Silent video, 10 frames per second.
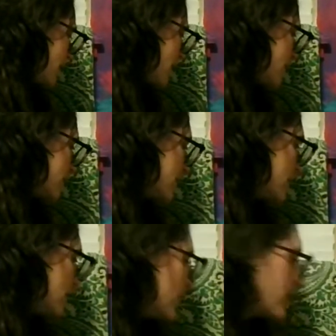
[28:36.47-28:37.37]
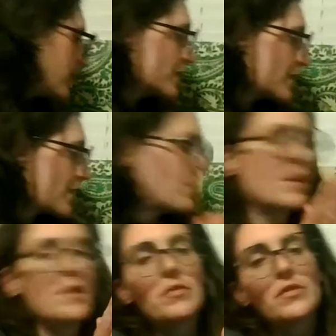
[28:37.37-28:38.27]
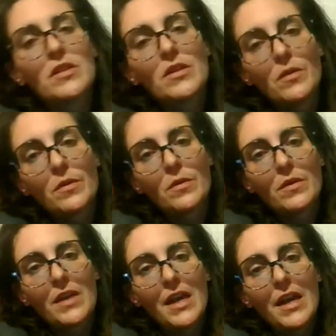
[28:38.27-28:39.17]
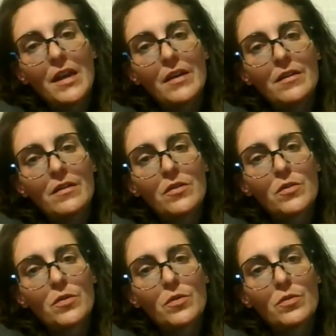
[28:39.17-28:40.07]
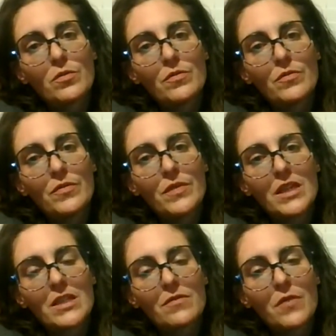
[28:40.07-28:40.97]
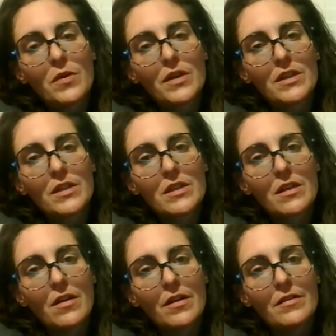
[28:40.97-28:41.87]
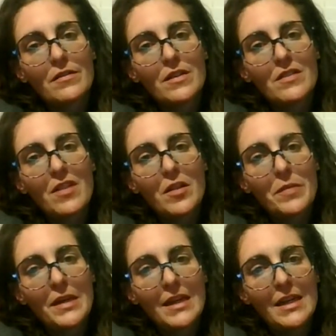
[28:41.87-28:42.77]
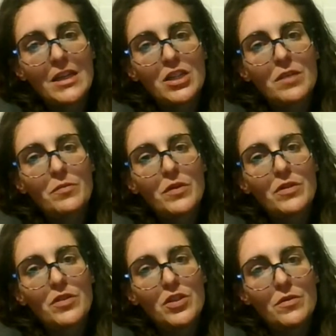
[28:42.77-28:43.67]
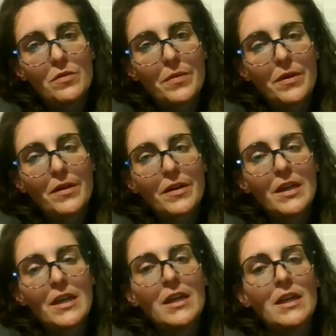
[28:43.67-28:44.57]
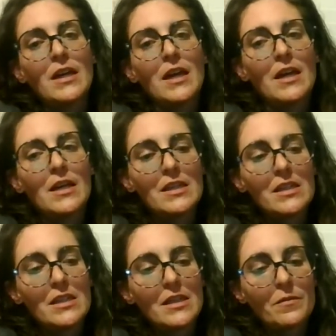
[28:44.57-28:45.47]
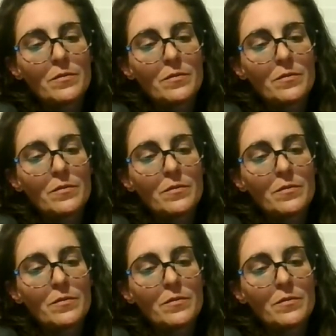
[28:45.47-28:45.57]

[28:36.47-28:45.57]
of the things I've been able to gain through this focus on developing a kinship with juniper is